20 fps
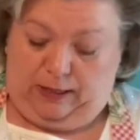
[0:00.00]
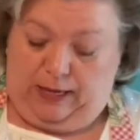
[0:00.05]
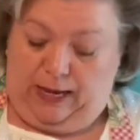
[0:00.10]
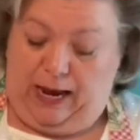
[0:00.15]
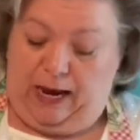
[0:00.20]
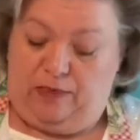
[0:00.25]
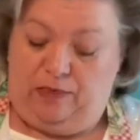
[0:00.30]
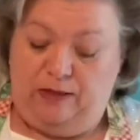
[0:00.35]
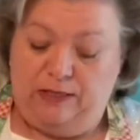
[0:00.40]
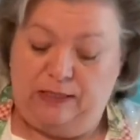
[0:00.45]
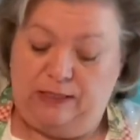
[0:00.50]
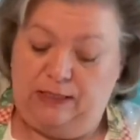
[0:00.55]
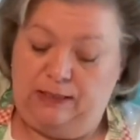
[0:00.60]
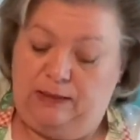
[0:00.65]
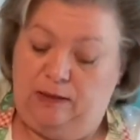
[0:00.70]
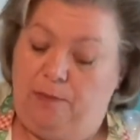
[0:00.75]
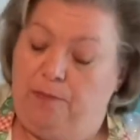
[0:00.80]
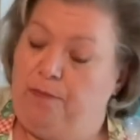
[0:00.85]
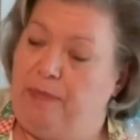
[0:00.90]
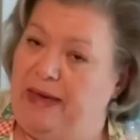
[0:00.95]
And this is
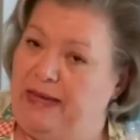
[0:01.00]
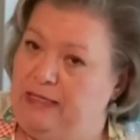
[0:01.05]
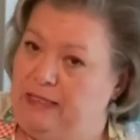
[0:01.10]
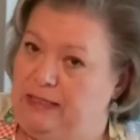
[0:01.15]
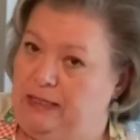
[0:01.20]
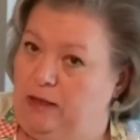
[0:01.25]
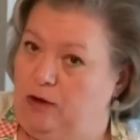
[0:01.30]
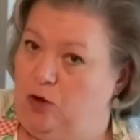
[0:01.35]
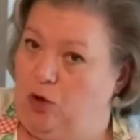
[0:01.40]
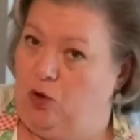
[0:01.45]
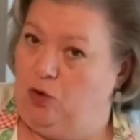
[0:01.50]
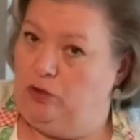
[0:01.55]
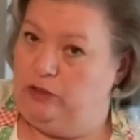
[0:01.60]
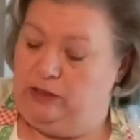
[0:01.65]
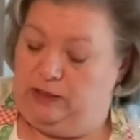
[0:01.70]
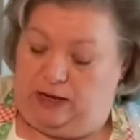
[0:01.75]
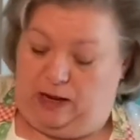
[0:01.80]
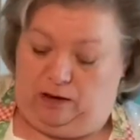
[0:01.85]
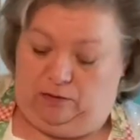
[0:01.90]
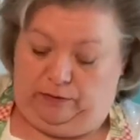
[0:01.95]
a basic
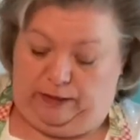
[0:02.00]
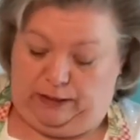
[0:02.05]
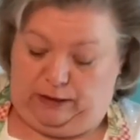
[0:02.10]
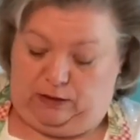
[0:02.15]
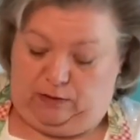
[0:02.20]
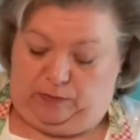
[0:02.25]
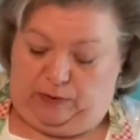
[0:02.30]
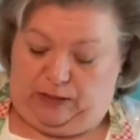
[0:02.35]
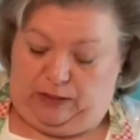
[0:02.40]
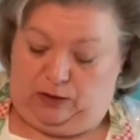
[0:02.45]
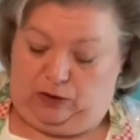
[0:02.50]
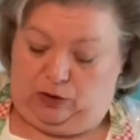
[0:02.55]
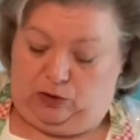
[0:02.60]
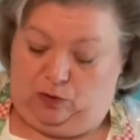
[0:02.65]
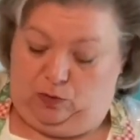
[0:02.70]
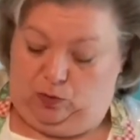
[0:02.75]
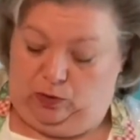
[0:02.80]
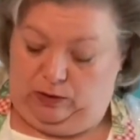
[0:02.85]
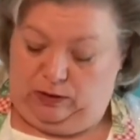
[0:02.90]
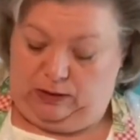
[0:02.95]
coleslaw recipe. So
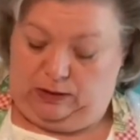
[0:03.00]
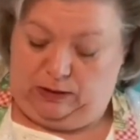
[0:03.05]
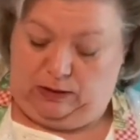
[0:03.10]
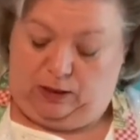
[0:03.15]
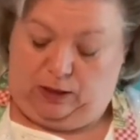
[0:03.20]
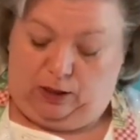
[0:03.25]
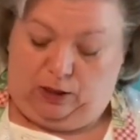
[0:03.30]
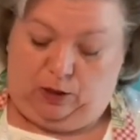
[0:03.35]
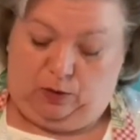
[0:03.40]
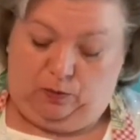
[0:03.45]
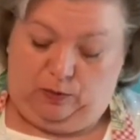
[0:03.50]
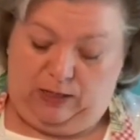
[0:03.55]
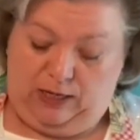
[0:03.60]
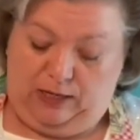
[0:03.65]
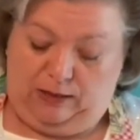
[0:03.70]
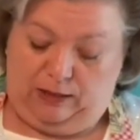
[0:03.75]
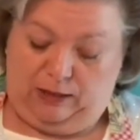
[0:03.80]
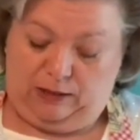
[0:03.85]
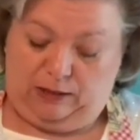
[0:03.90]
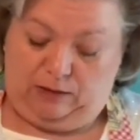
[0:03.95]
once we
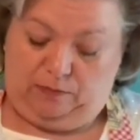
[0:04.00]
get this